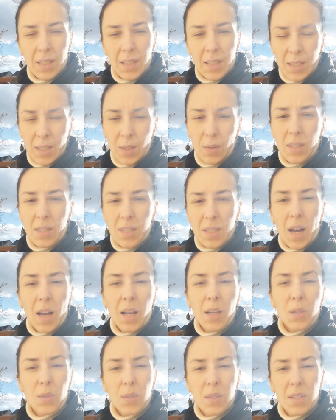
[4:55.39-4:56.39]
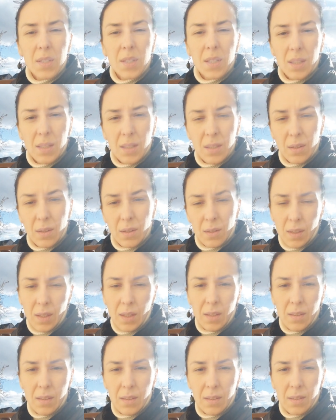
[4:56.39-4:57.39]
so that I could sit on
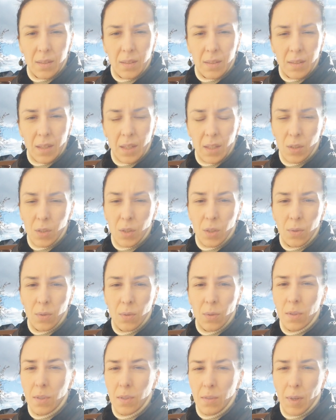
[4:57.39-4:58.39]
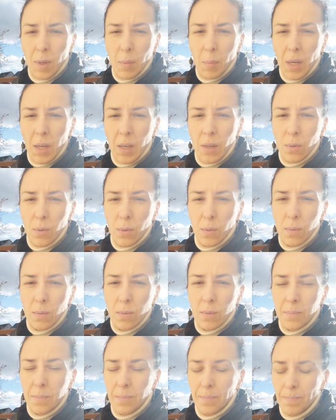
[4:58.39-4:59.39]
it and rule the family
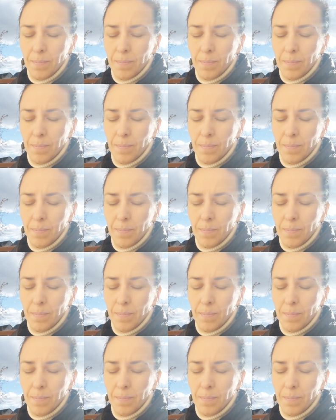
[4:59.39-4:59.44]
coon.